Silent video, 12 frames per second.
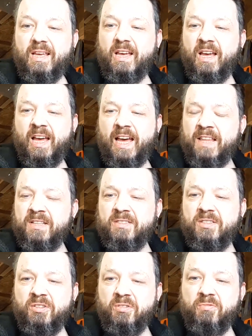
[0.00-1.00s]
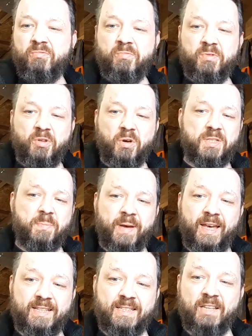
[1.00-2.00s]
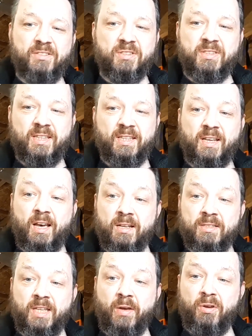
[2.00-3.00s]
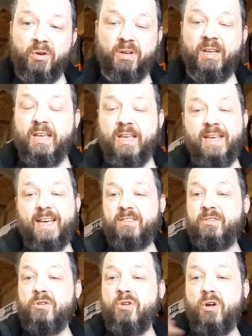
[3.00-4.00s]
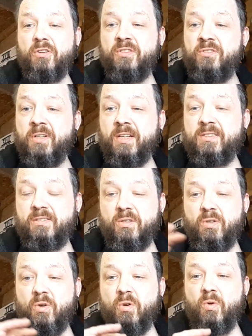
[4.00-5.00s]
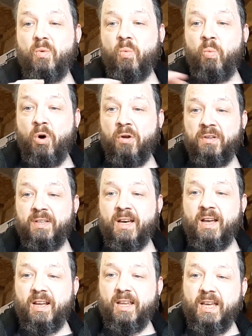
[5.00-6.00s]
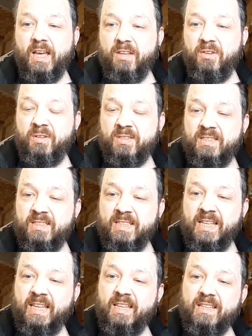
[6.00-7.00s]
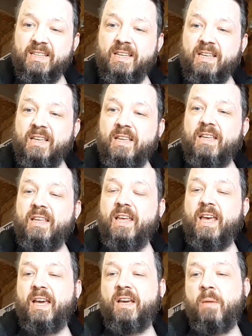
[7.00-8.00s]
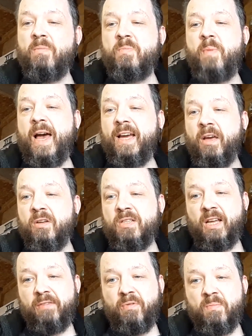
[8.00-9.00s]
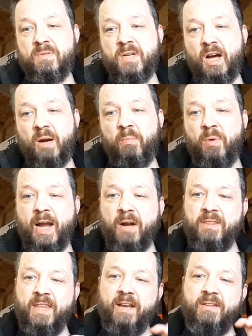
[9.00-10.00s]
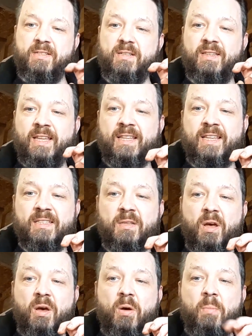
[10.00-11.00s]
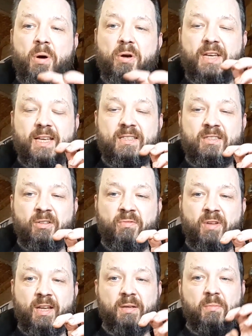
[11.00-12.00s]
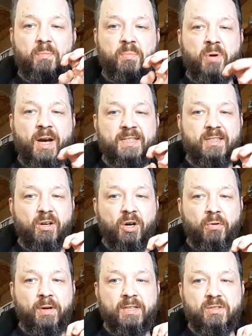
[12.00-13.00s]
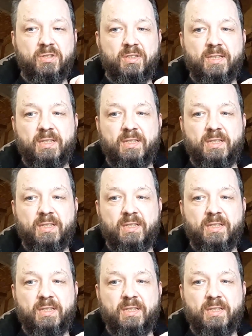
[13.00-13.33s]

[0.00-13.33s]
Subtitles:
And you've got to pay attention to the colours going on. It's not just one colour. You can see it comes back, goes like from dark brown, then there's pockets of like brighter orange,